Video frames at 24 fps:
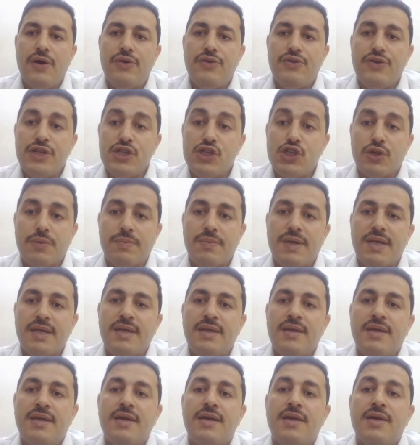
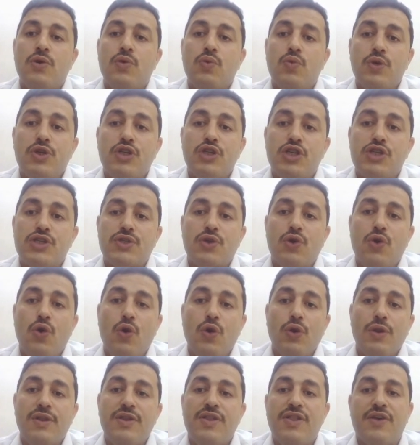regimen, which is
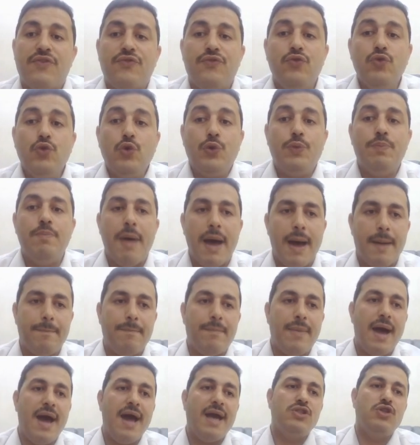called the food
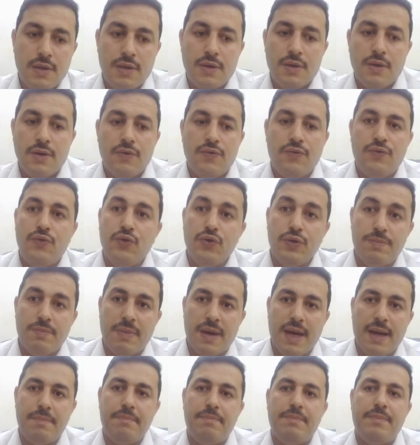map. Food
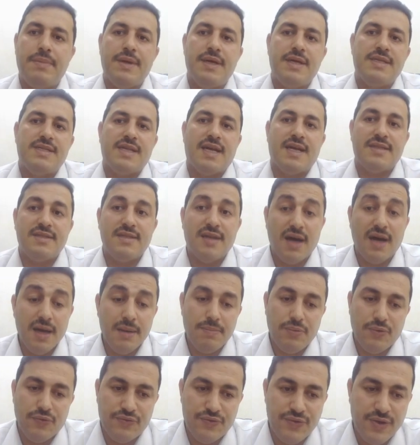map is a
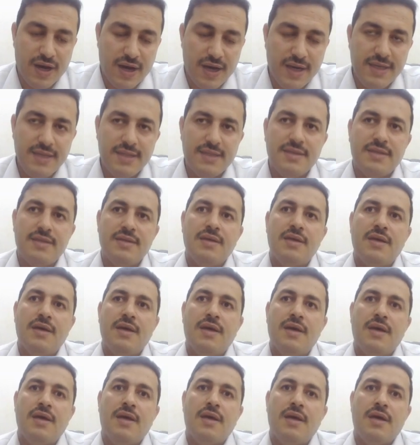type of diet
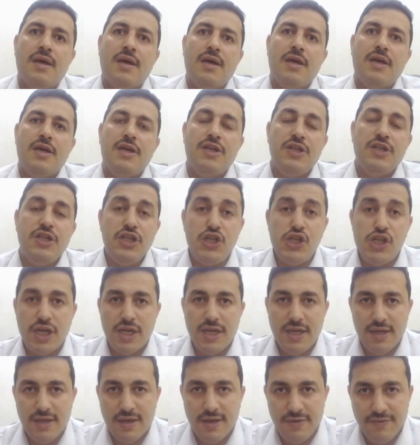
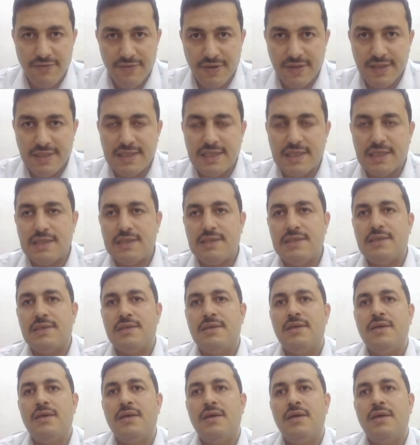initially invented
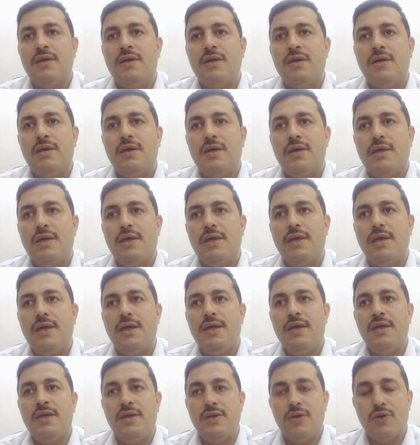
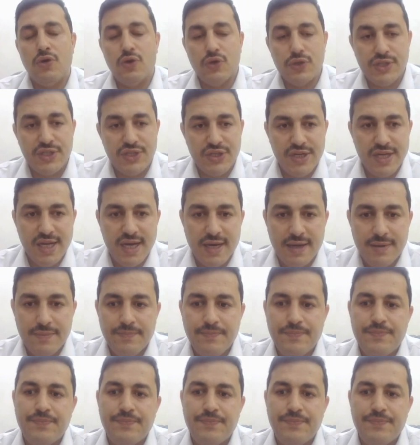in Austria